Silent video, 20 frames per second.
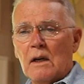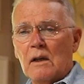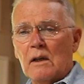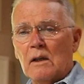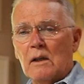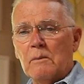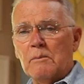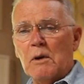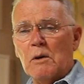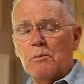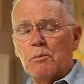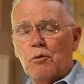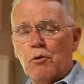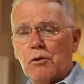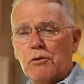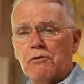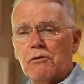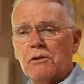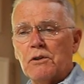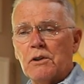about
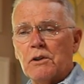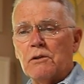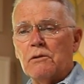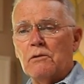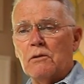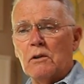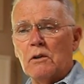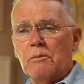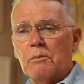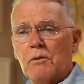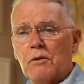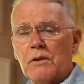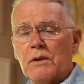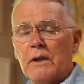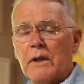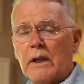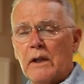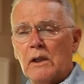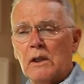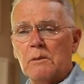portraiture or
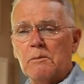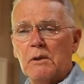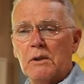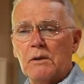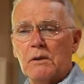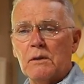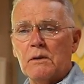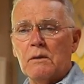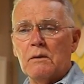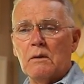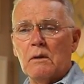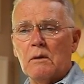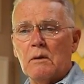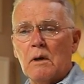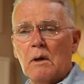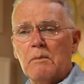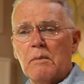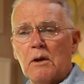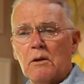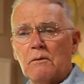personality, but just
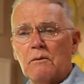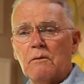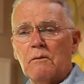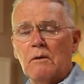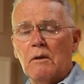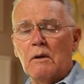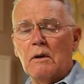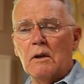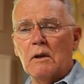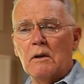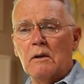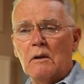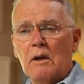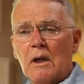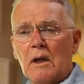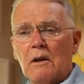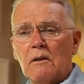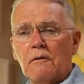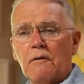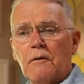about
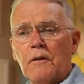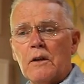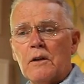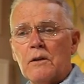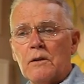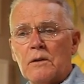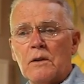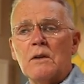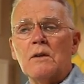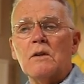figures in